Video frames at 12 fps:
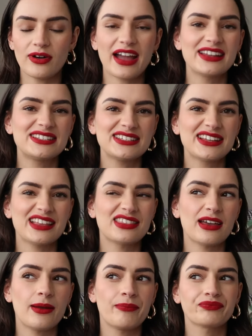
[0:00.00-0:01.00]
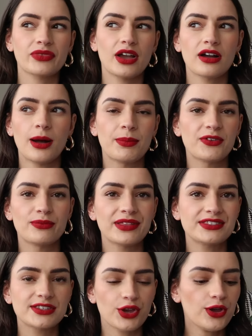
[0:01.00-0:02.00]
I did get them a couple of
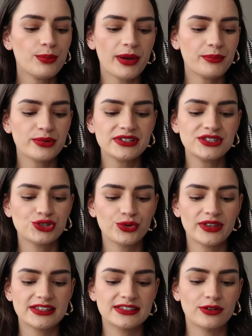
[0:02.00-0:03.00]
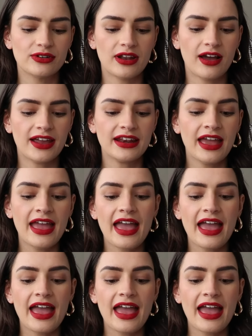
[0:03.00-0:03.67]
months ago, but I'm pretty sure they're still online.